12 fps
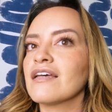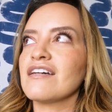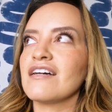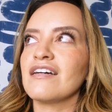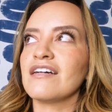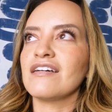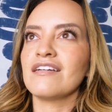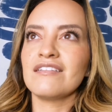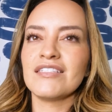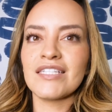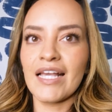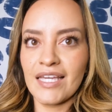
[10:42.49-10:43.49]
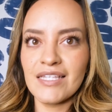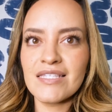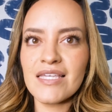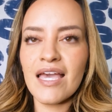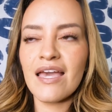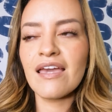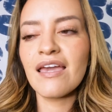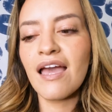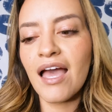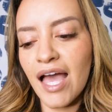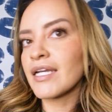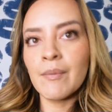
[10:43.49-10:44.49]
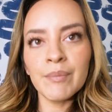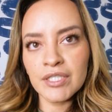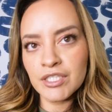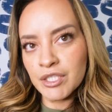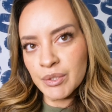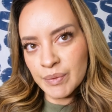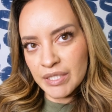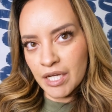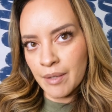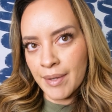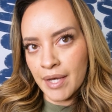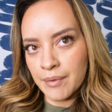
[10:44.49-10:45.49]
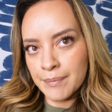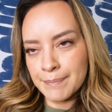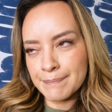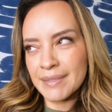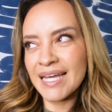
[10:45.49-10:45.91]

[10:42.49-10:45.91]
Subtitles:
the second day, number 2 would come out.